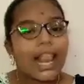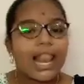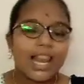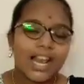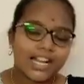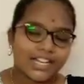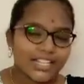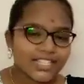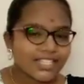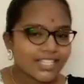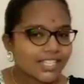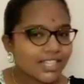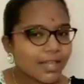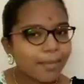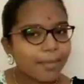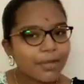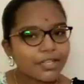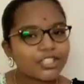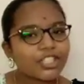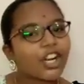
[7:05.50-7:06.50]
Let us see the
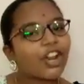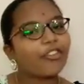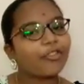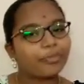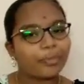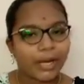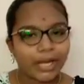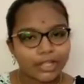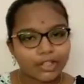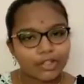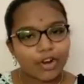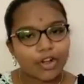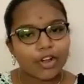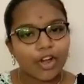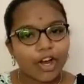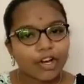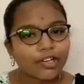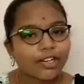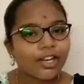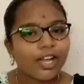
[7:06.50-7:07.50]
picture of
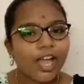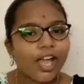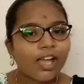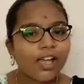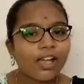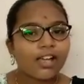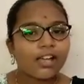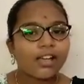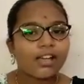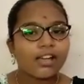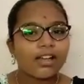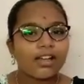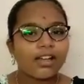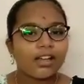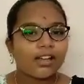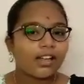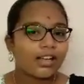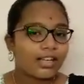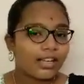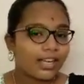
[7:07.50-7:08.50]
mitochondria.
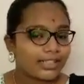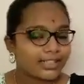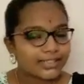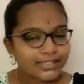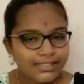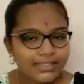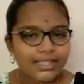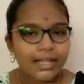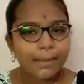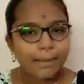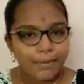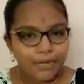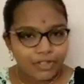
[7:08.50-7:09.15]
Let us see the